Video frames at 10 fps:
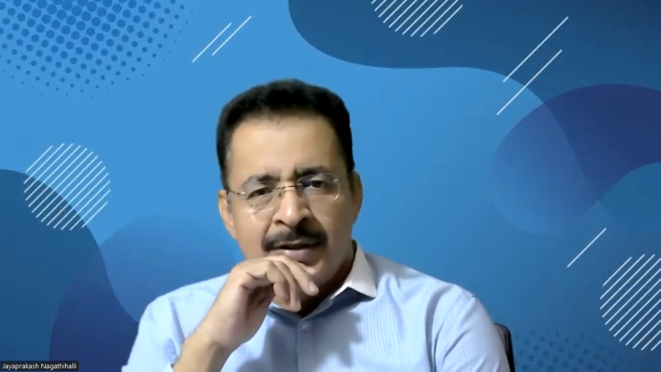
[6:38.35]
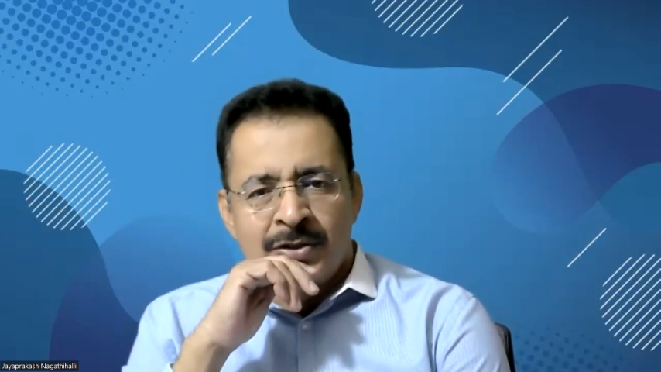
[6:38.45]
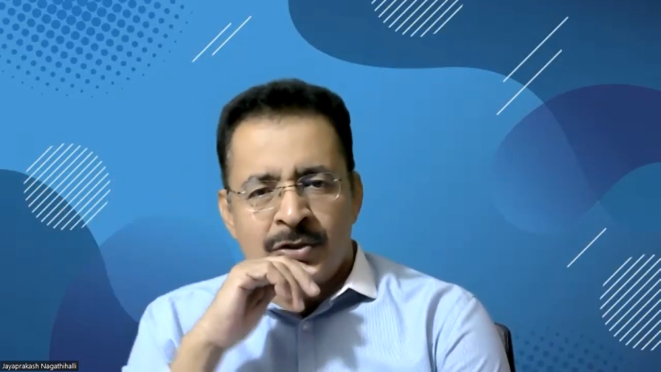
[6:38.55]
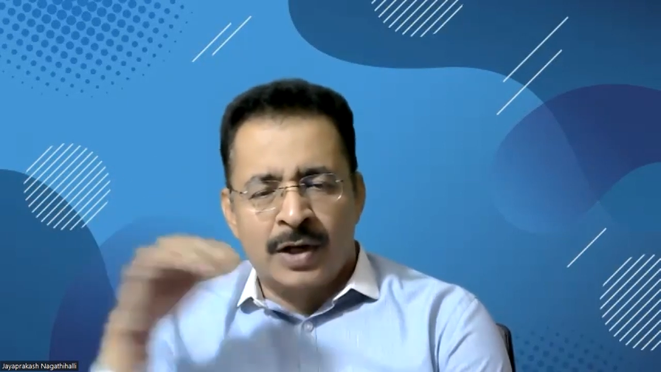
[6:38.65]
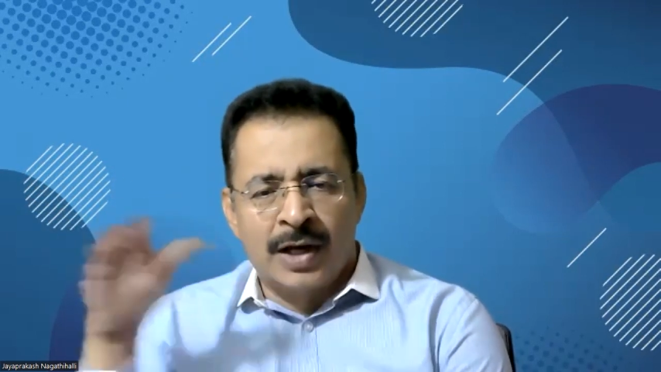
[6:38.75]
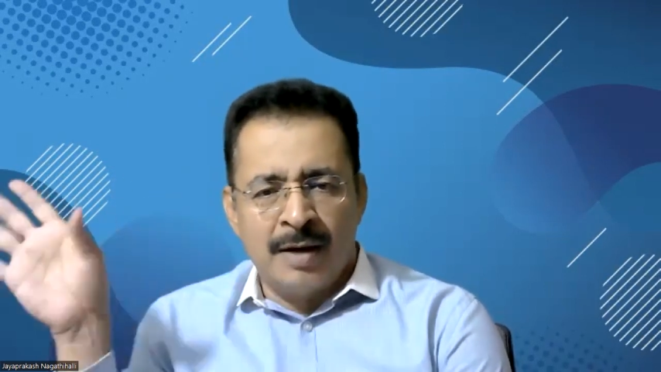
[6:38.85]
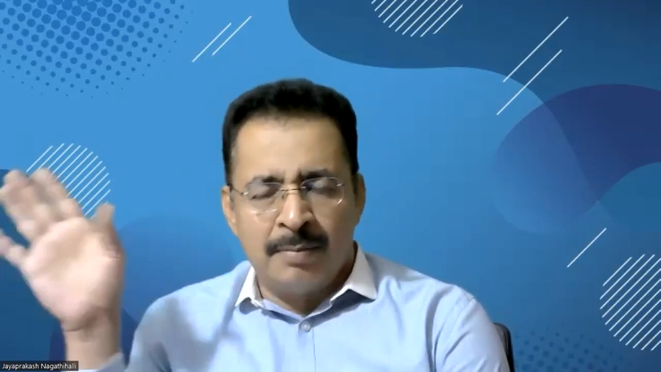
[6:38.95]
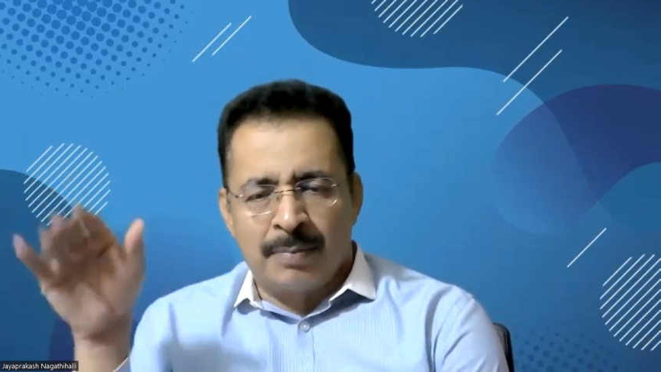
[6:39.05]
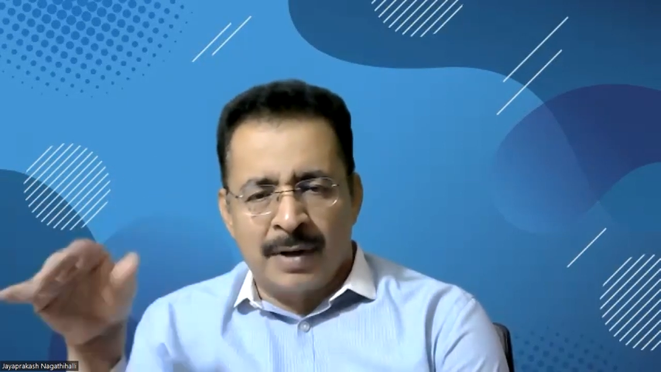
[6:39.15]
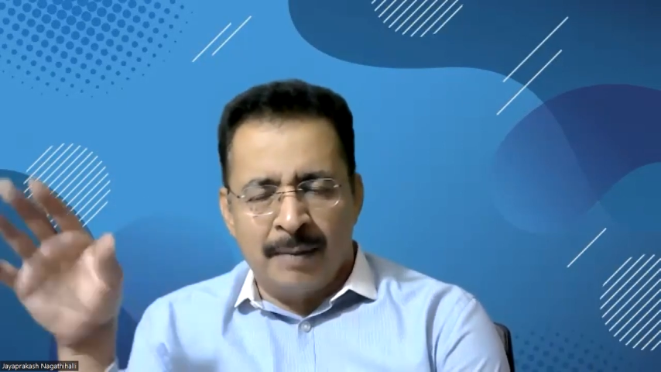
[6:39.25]
So
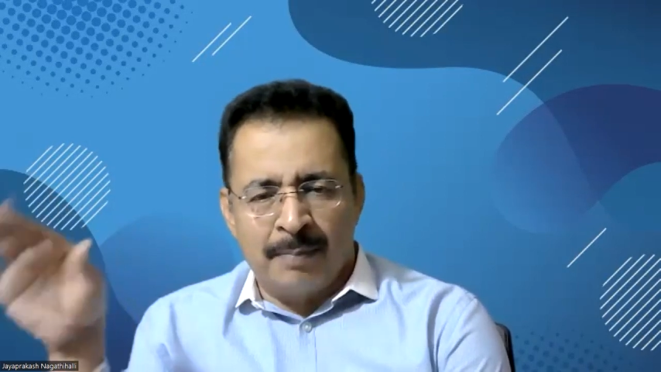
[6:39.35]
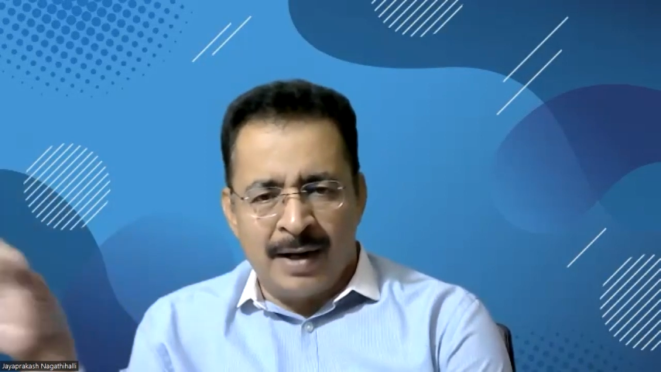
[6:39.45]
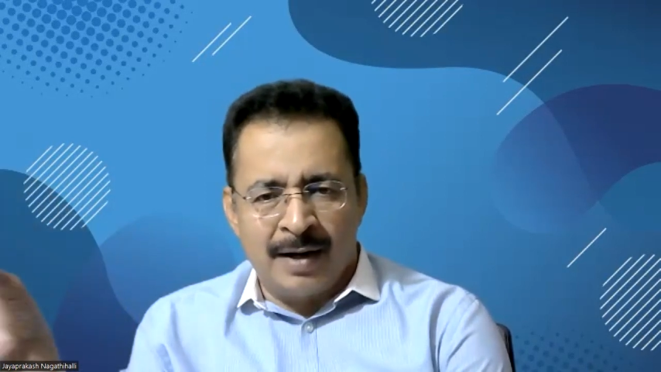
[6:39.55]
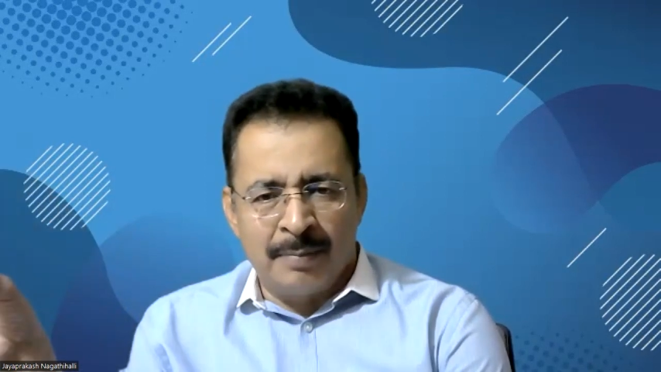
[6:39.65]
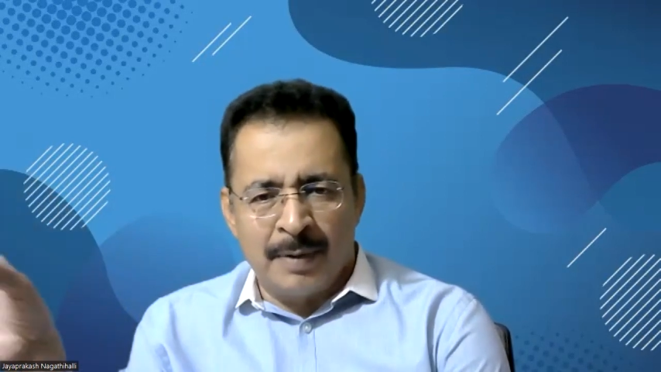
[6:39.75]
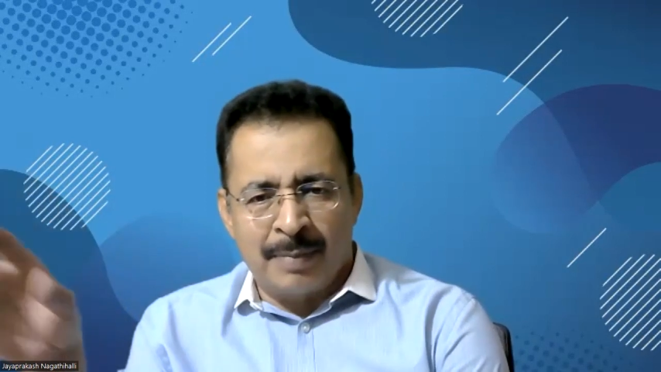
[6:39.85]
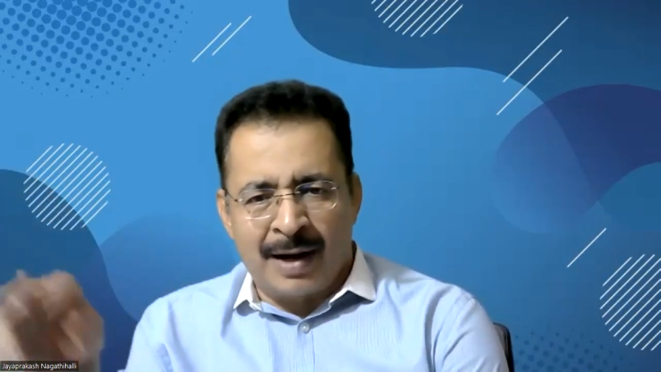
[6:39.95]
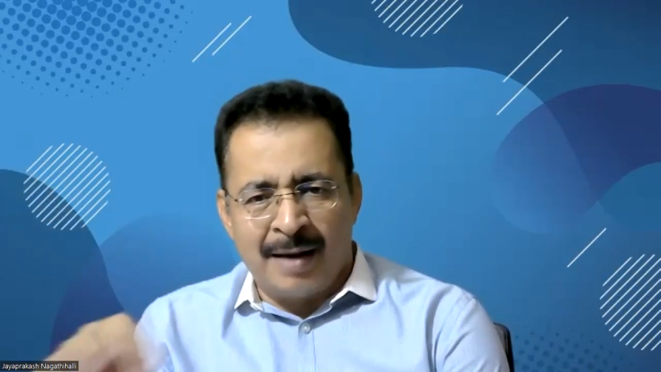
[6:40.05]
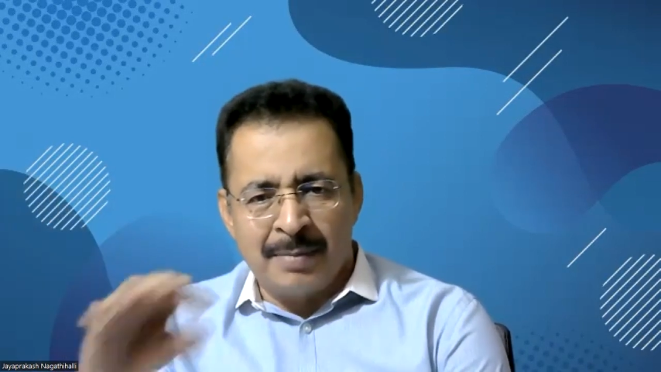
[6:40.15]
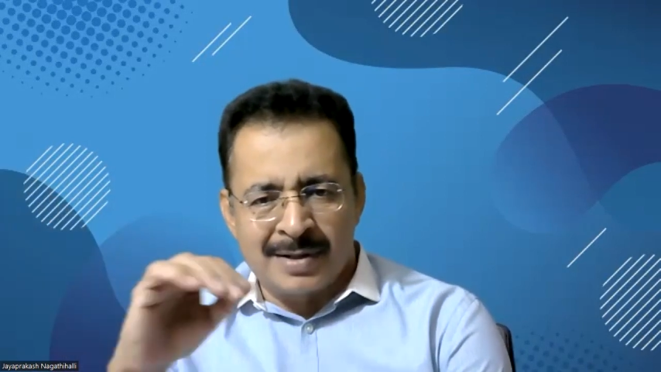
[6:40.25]
keep a pen and paper
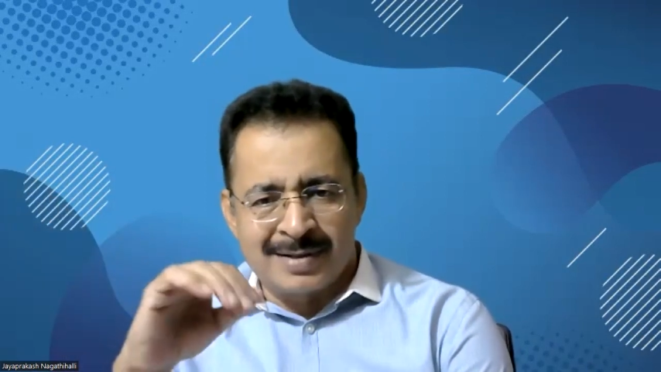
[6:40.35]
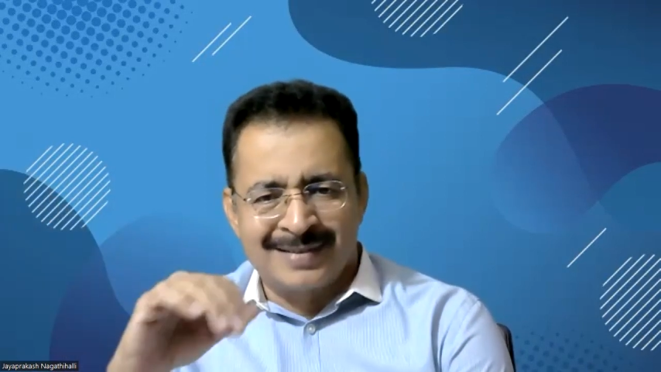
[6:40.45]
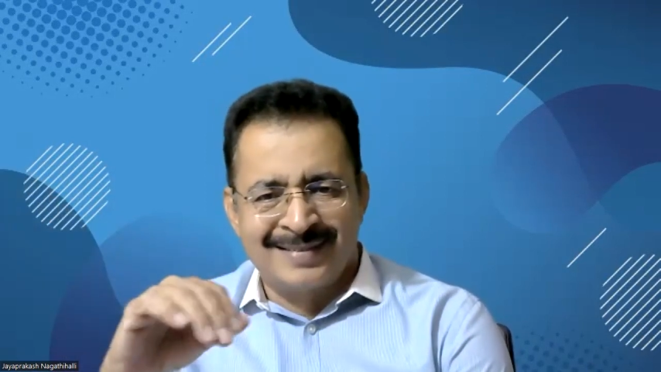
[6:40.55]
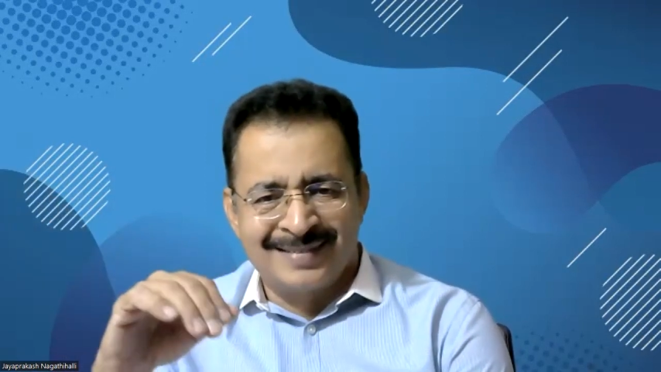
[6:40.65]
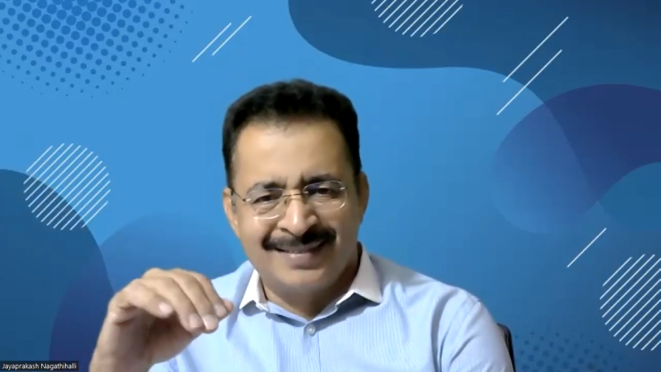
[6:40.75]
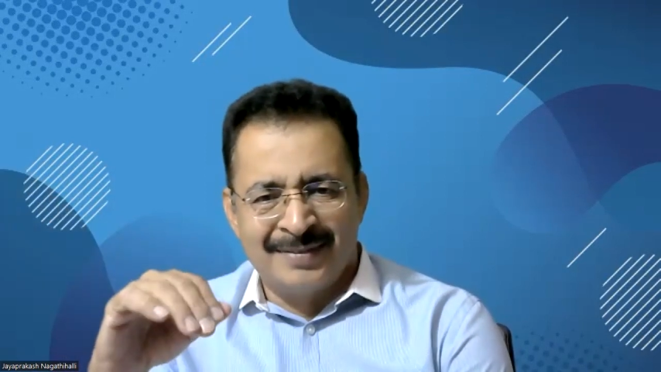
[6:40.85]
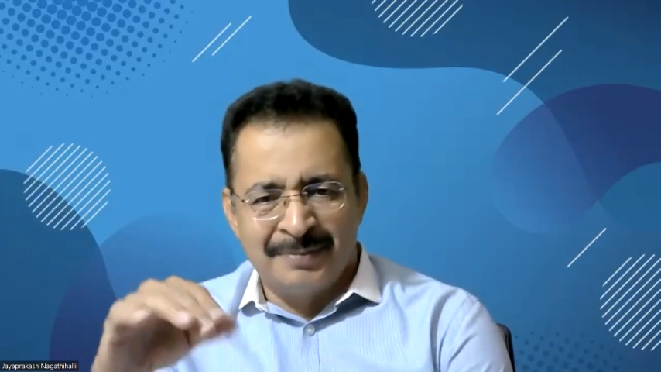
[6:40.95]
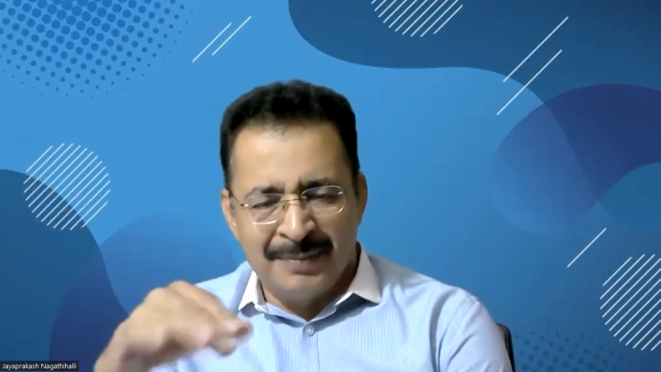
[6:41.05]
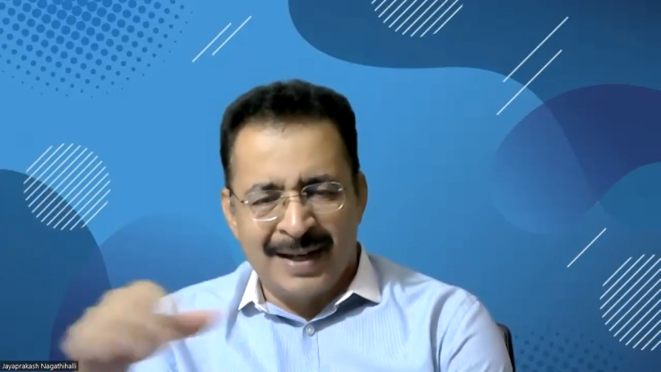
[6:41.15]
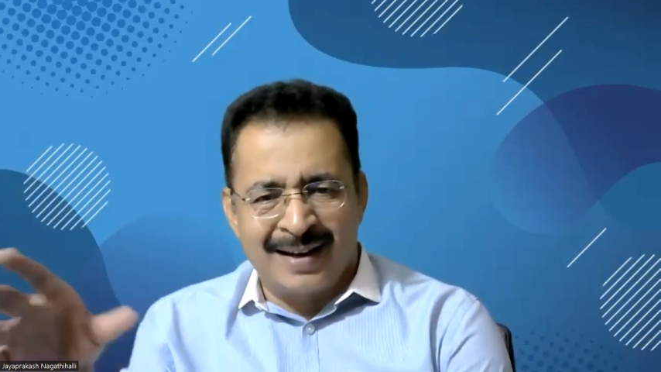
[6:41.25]
habit,
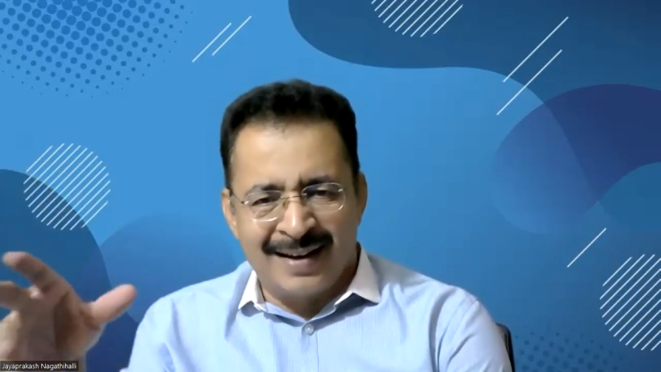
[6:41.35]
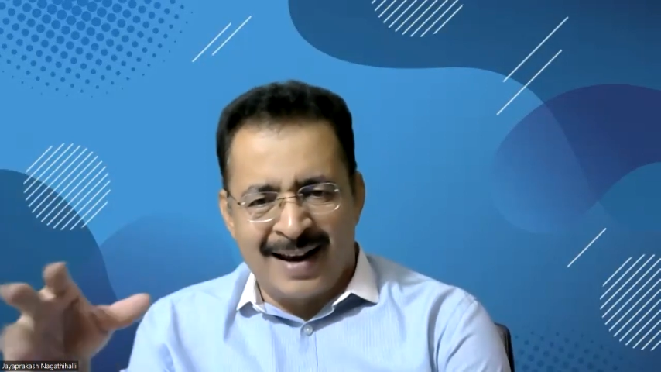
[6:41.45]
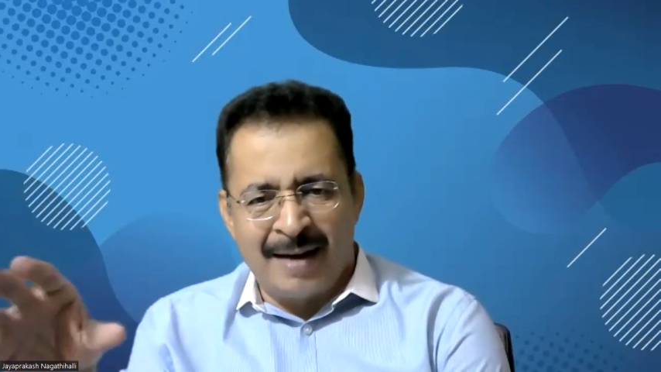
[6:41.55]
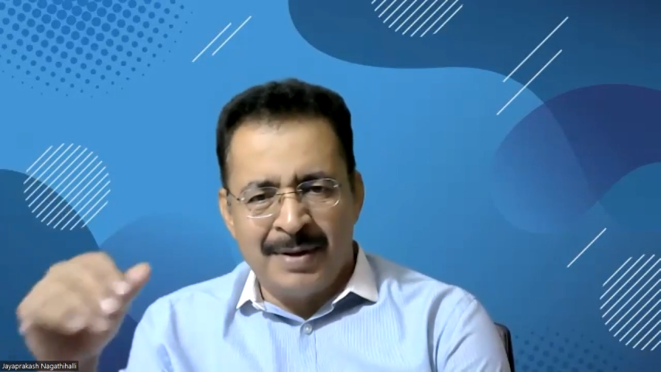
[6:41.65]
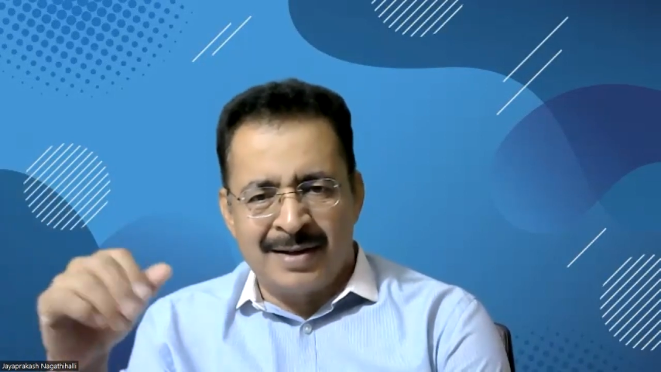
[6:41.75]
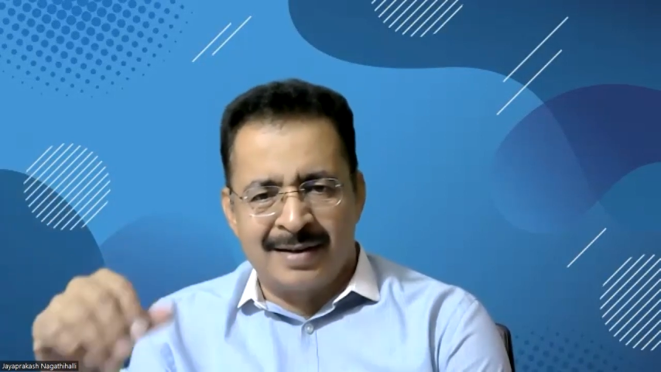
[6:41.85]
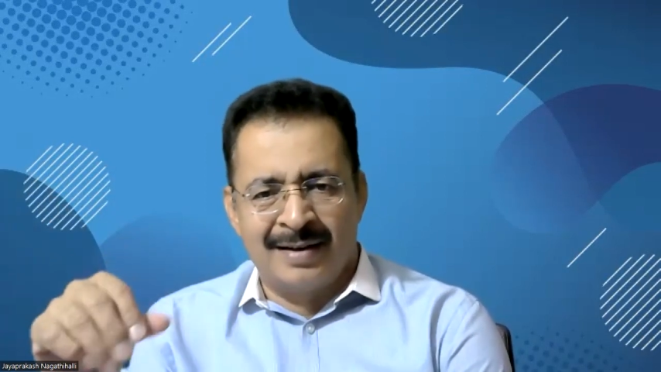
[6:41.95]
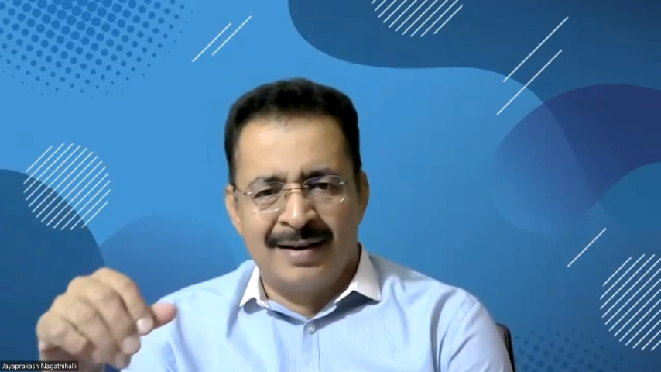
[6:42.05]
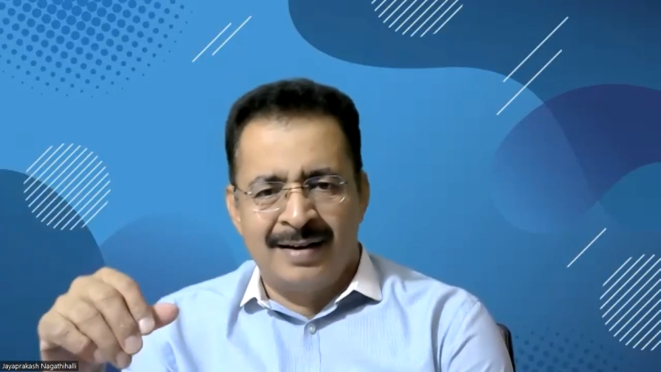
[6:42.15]
make a habit.